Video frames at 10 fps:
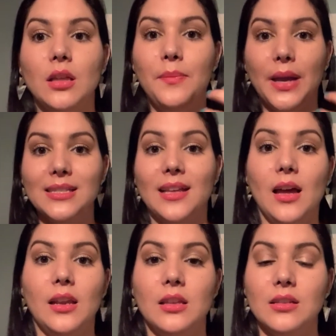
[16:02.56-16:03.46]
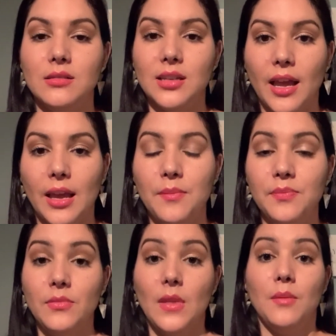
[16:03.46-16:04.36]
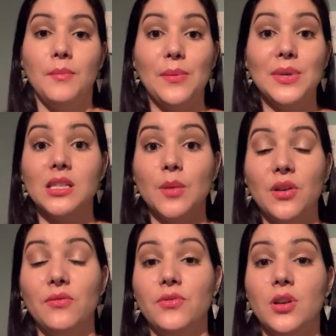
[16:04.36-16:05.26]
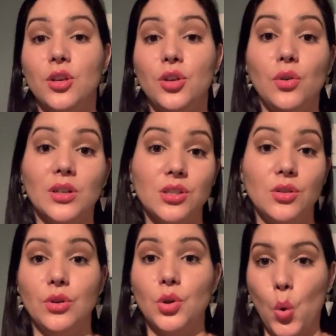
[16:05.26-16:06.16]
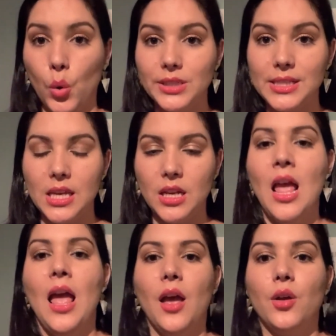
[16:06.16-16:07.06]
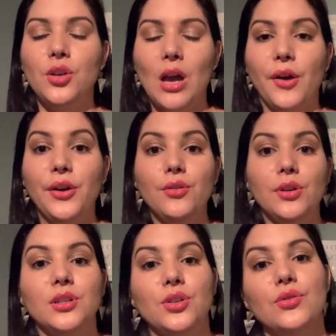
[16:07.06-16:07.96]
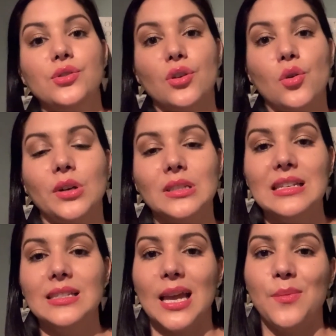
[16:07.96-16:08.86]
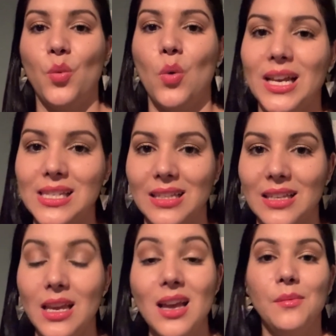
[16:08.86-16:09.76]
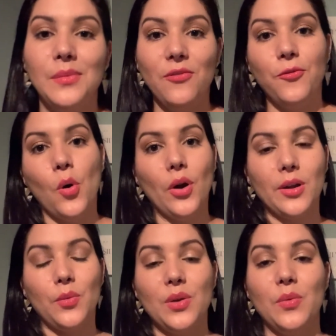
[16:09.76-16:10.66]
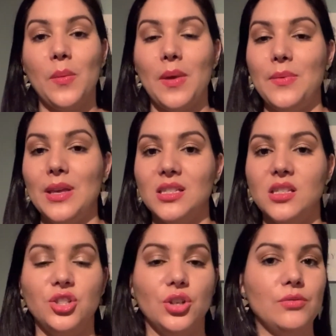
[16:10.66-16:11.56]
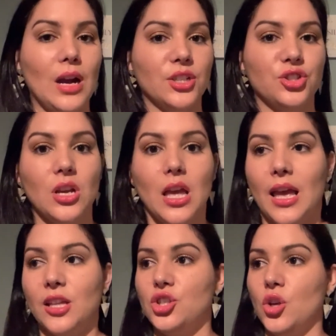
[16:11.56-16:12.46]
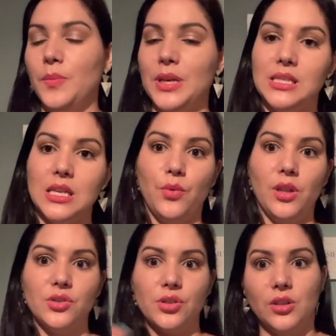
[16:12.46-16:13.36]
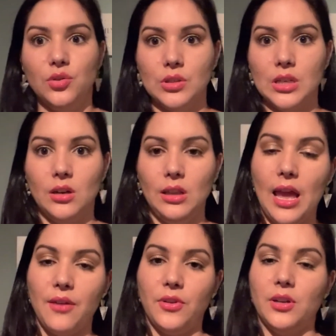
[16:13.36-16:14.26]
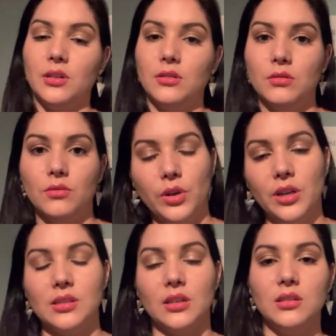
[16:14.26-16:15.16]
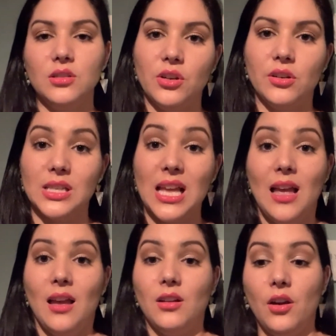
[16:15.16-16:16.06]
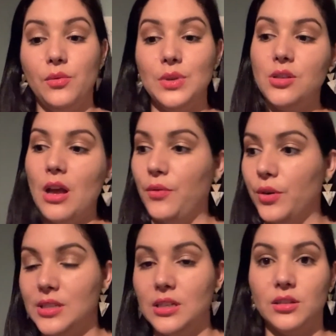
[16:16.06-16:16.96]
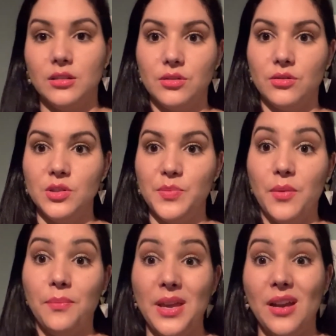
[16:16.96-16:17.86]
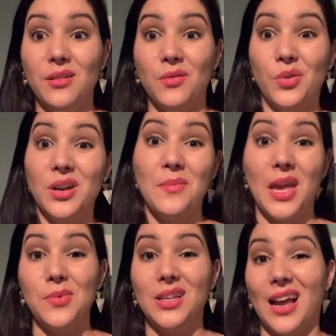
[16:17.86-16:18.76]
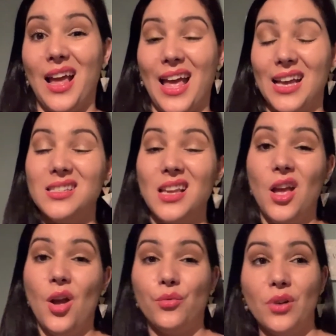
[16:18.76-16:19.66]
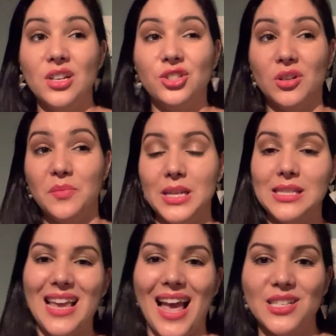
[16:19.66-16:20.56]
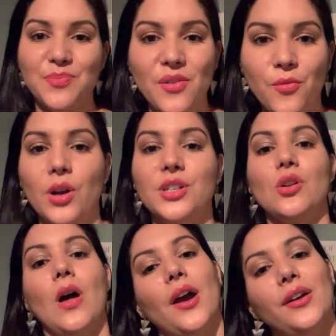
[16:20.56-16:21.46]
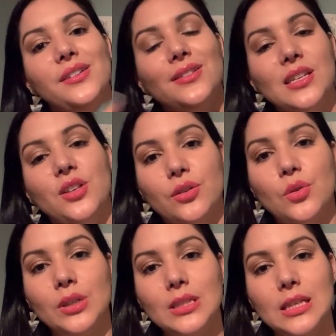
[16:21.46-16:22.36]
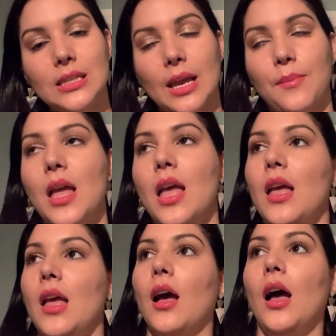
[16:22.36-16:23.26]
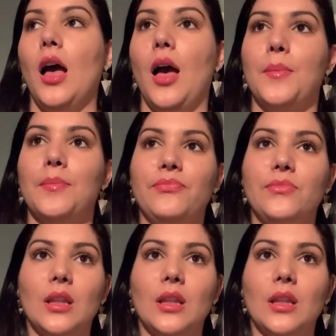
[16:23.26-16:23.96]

the best out of this time. Maybe some of you are still in quarantine. How are you going to use your quarantine time wisely? Before, we were maybe in such a rush and so busy with our schedules and our life and our worries and concerns, and although we still have worries and concerns, but we're, we're maybe not as rushed or busy as before. So how are you using your quarantine time? Um